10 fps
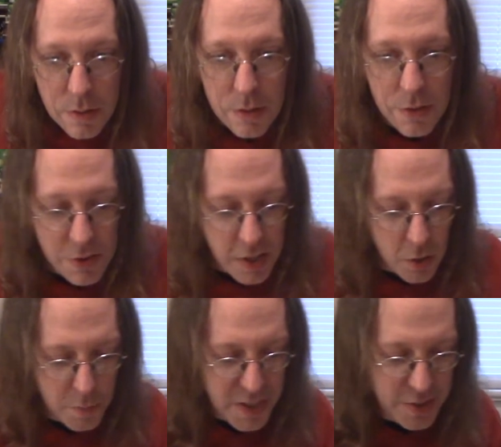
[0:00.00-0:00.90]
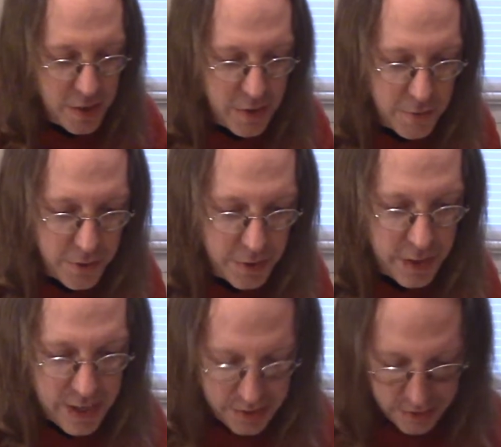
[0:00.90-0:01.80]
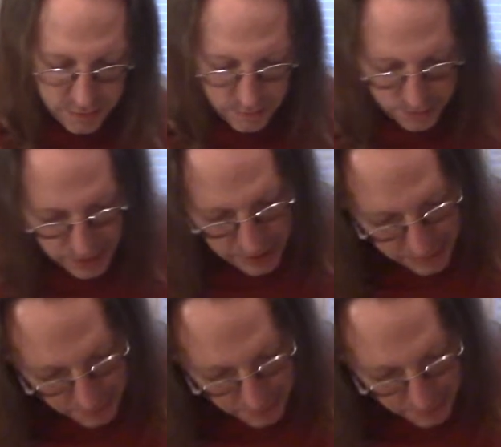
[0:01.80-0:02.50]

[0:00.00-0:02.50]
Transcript: Single beats out infield hit, and the